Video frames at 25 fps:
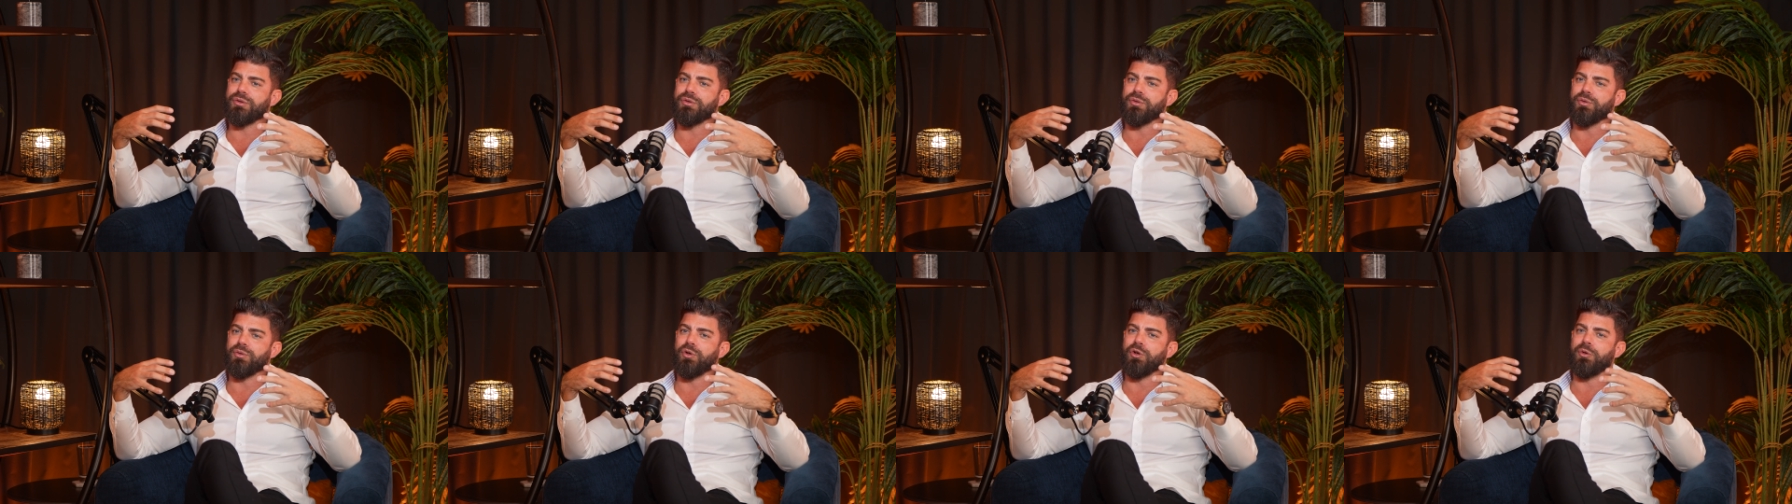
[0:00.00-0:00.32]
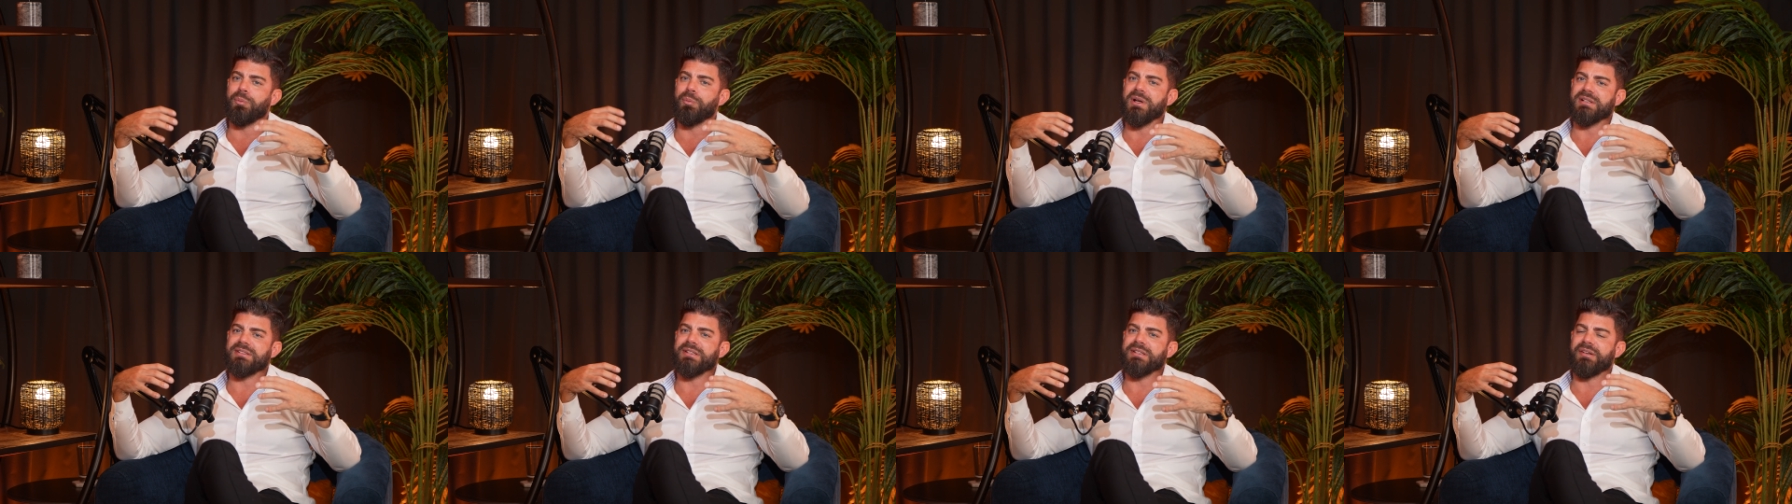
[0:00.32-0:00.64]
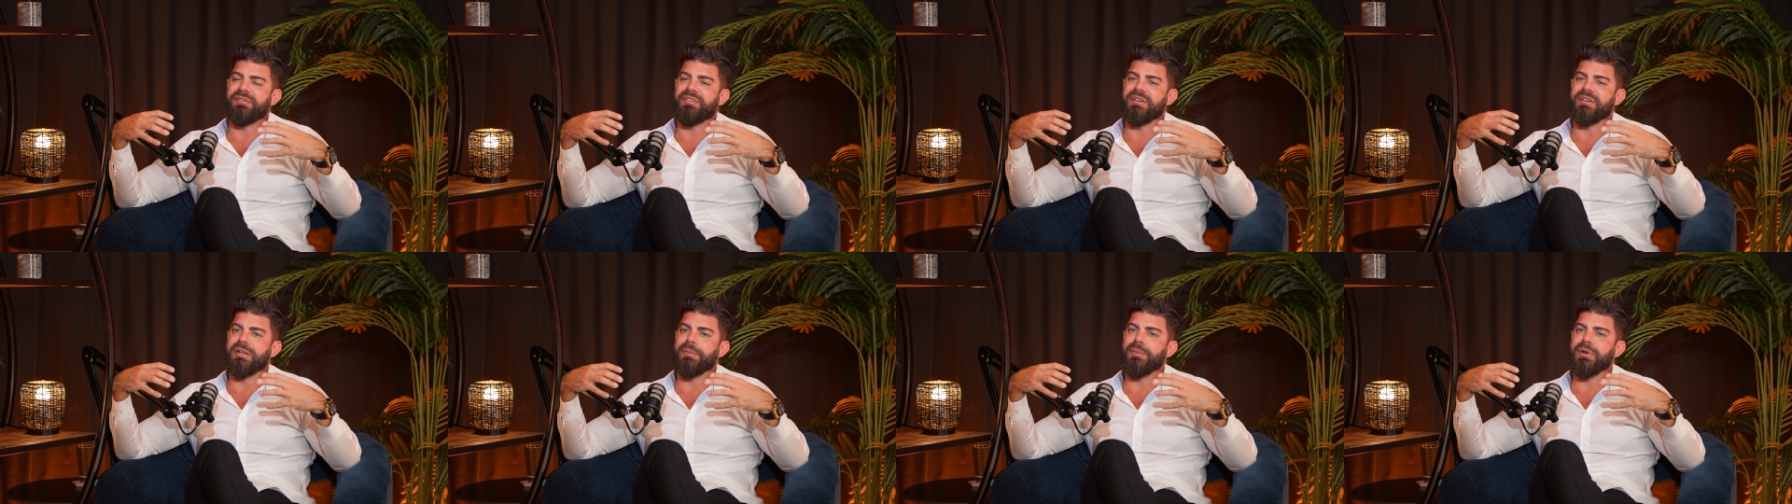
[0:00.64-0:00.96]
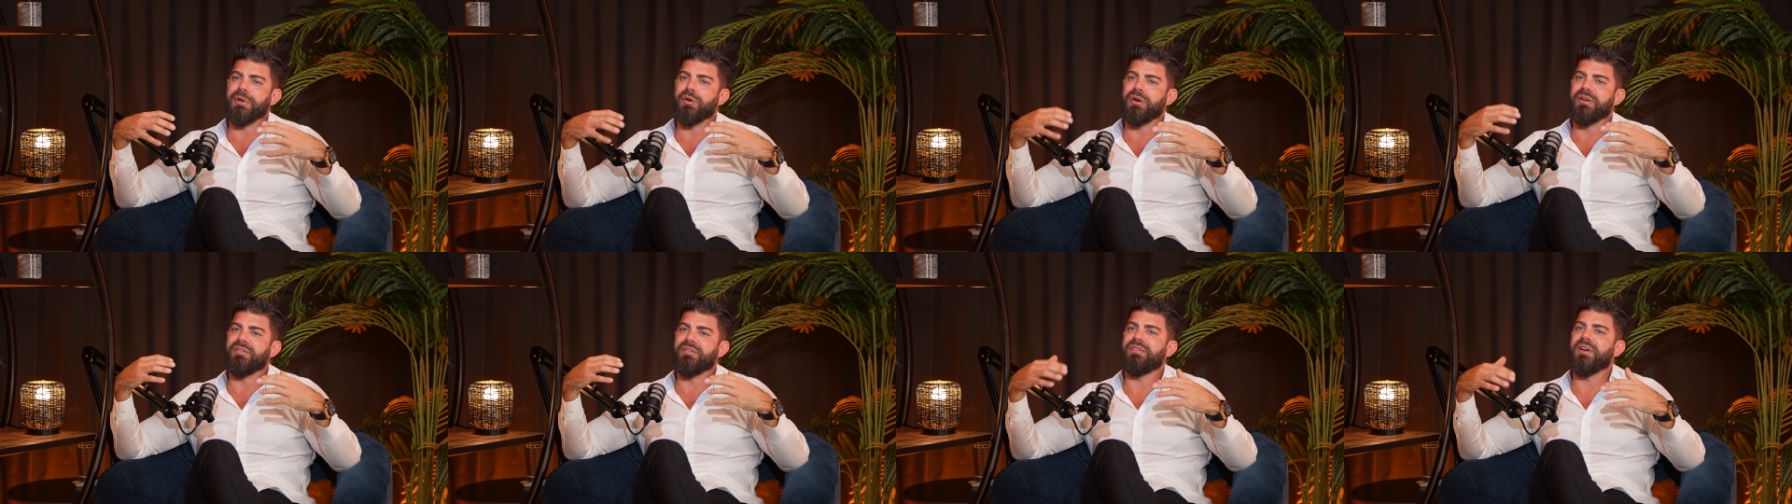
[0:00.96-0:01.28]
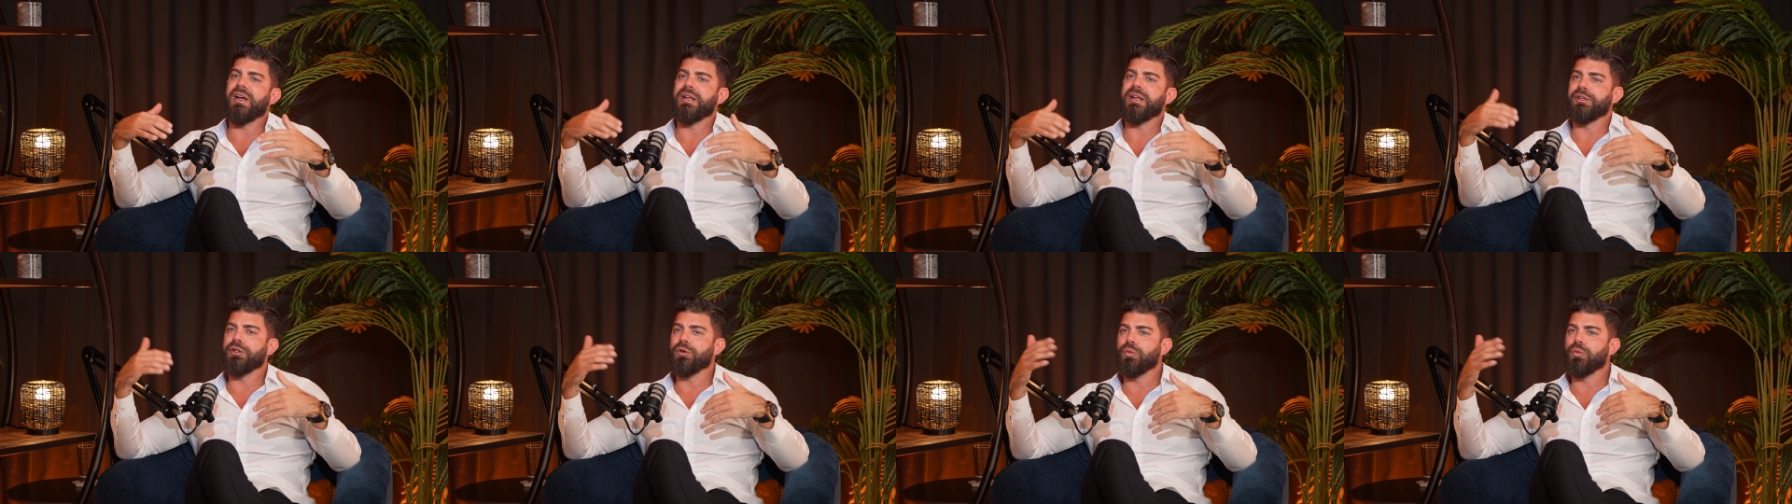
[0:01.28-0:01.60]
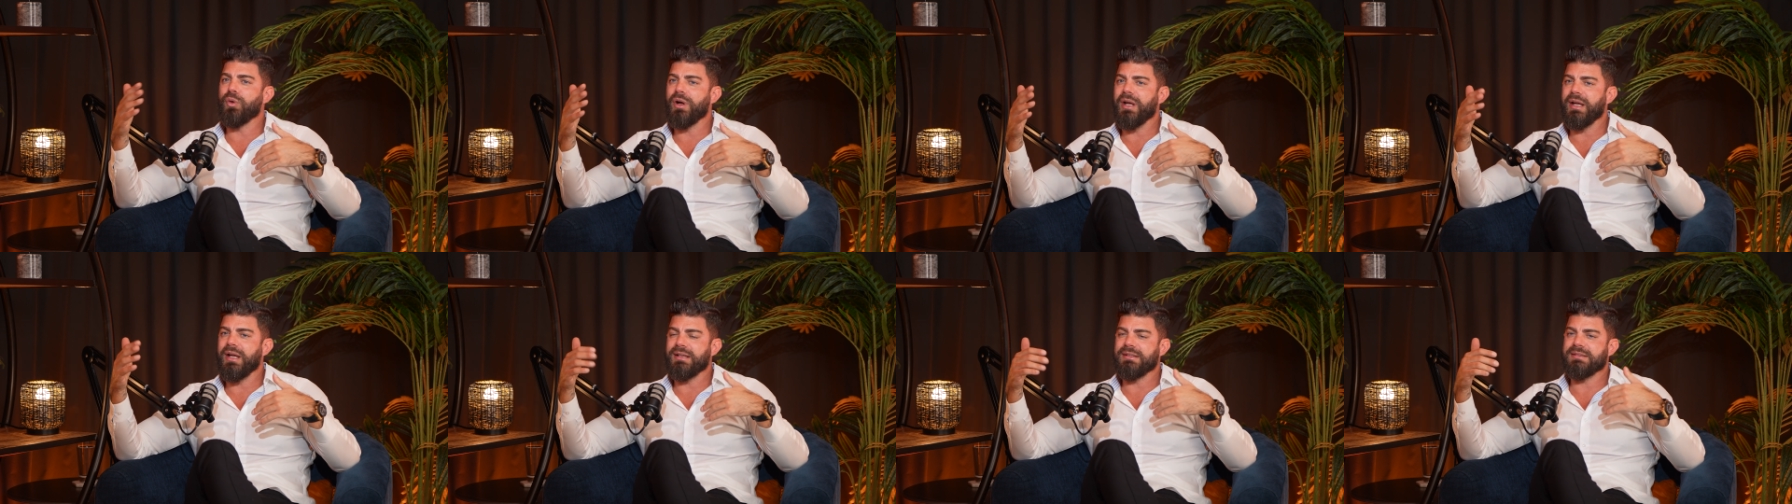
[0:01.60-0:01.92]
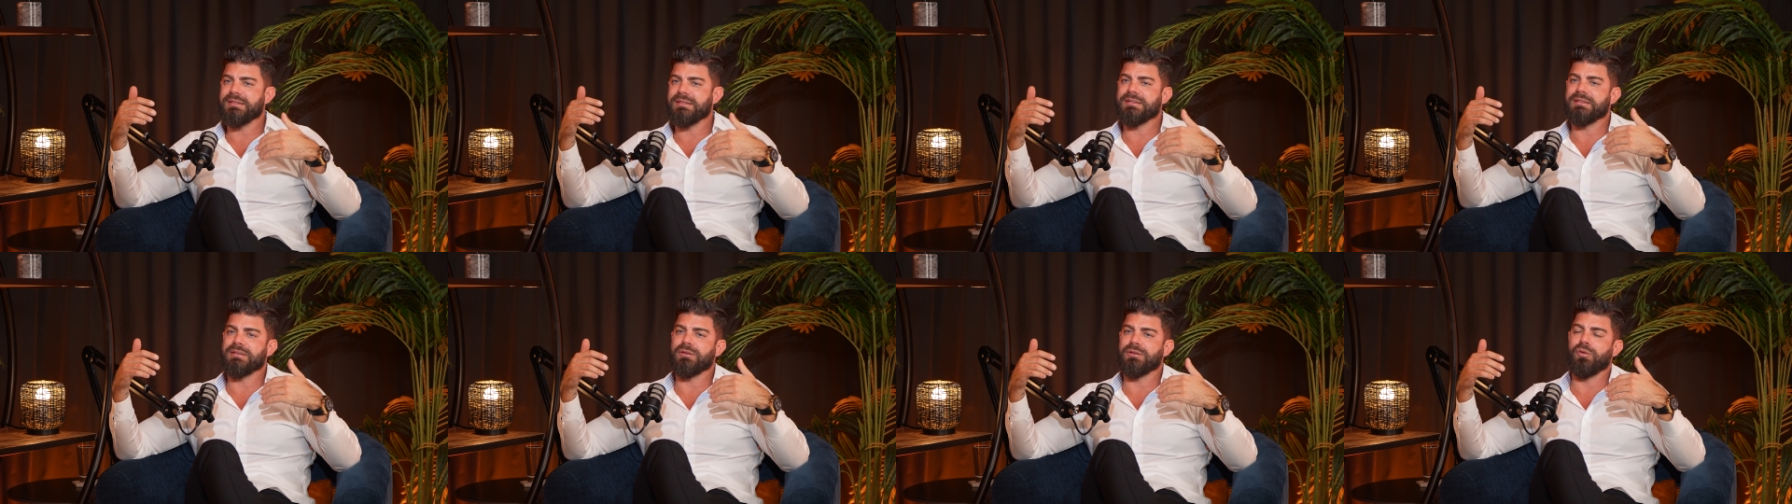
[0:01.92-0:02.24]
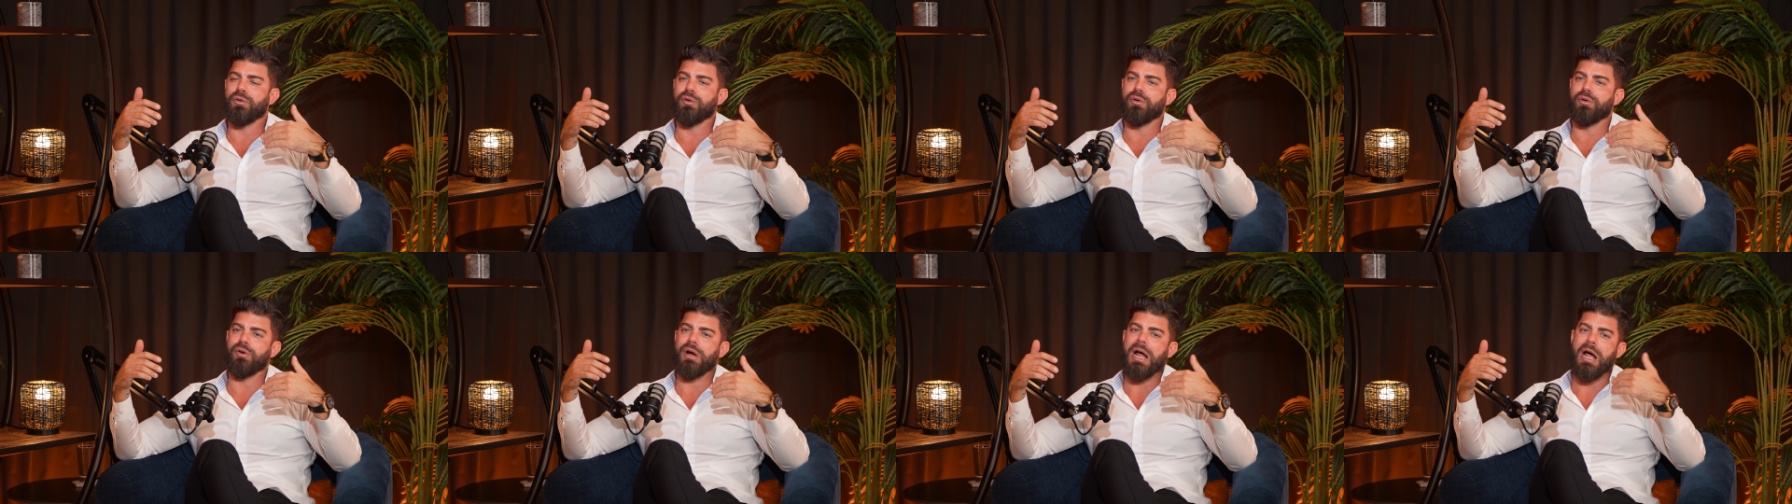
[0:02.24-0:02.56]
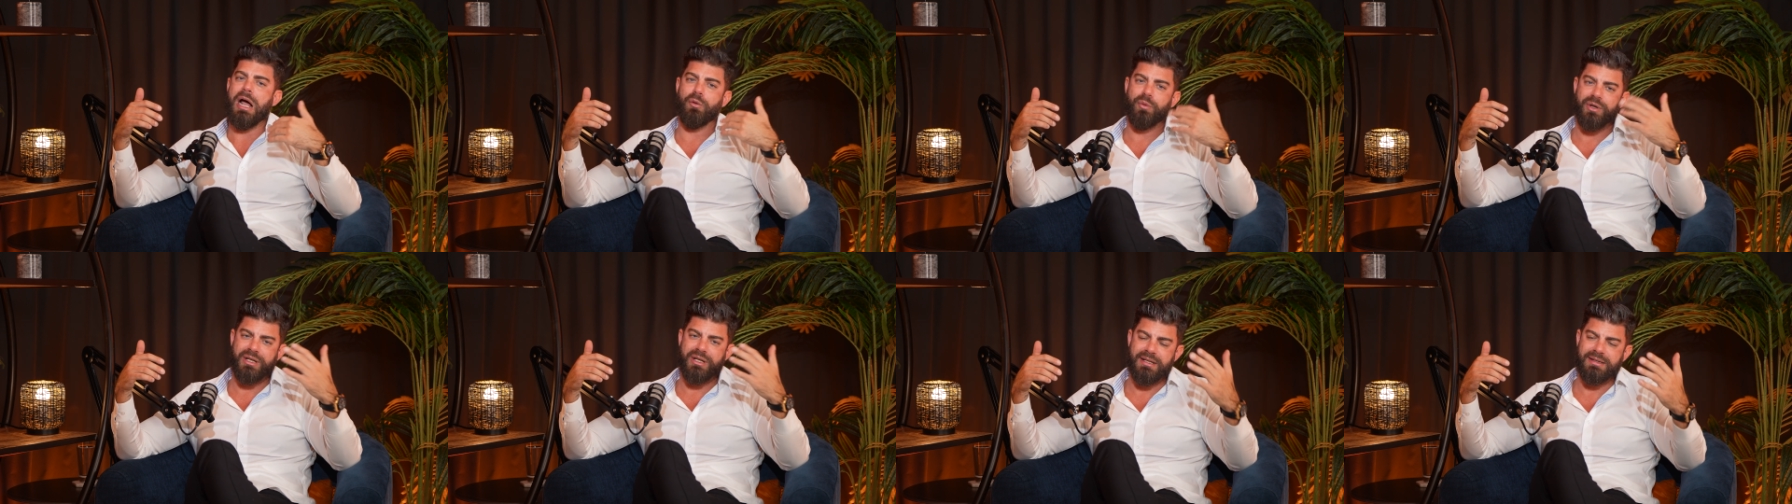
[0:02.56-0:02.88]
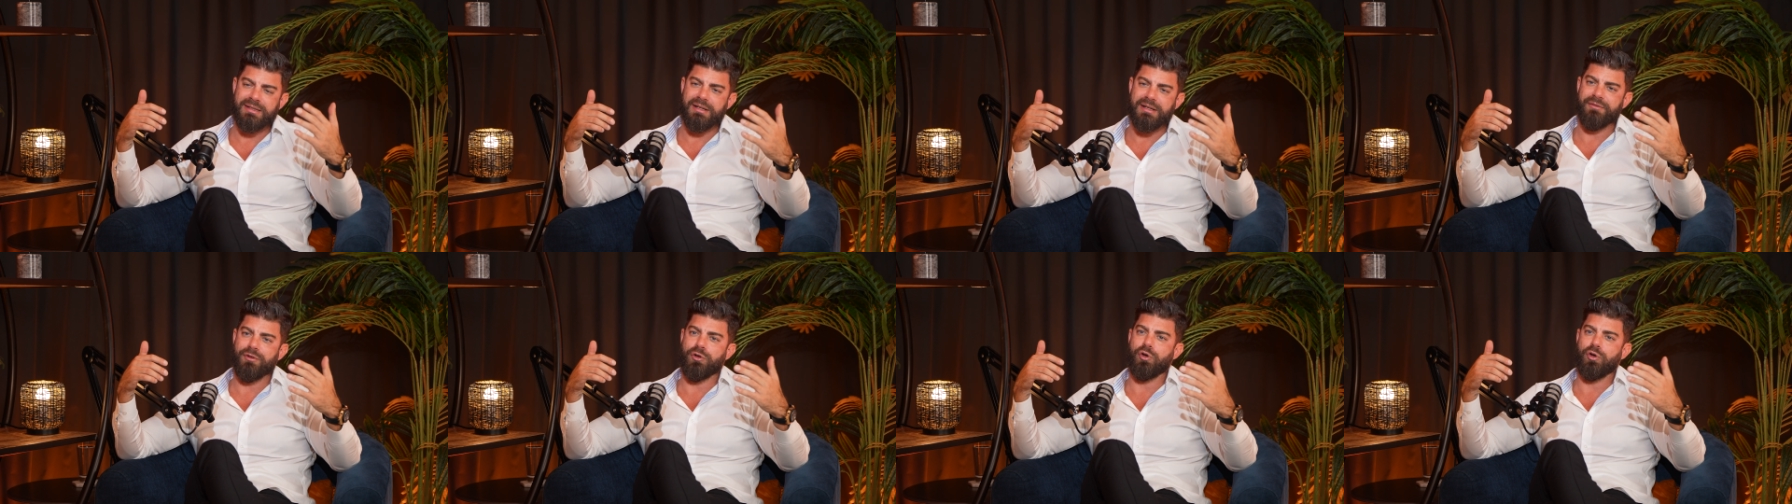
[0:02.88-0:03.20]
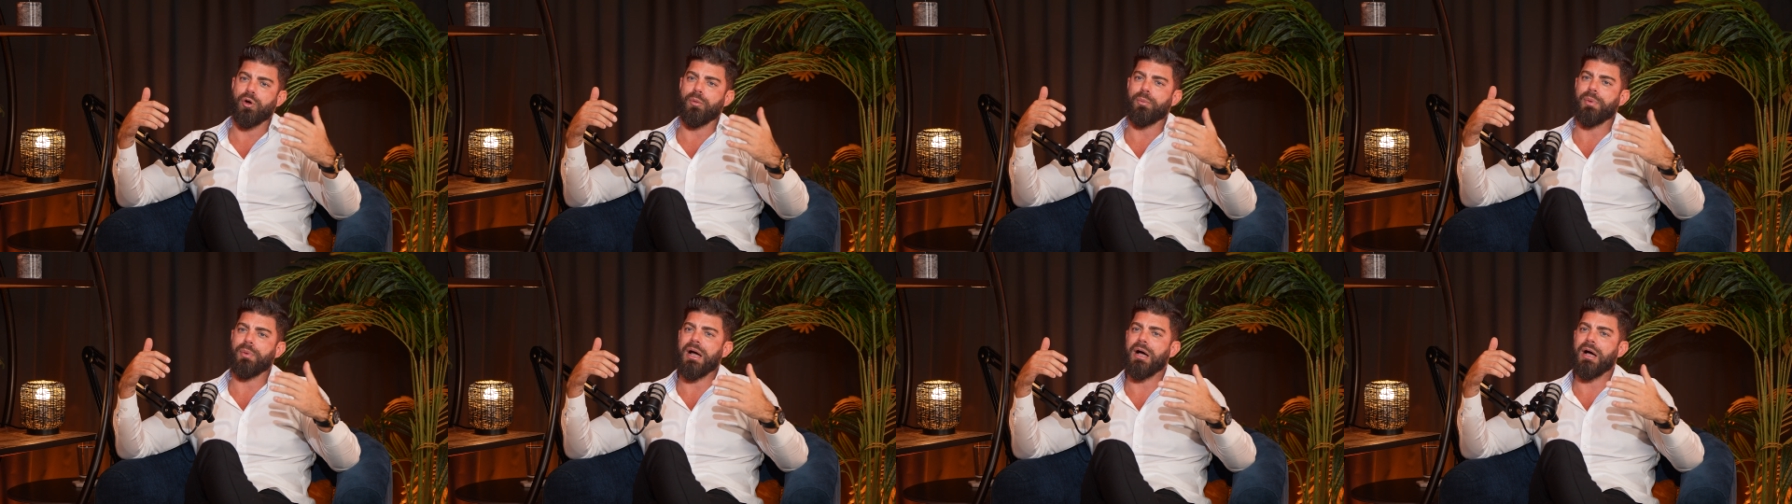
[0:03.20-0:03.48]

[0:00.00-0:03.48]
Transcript: to look myself in the mirror and find new ways or how we can develop,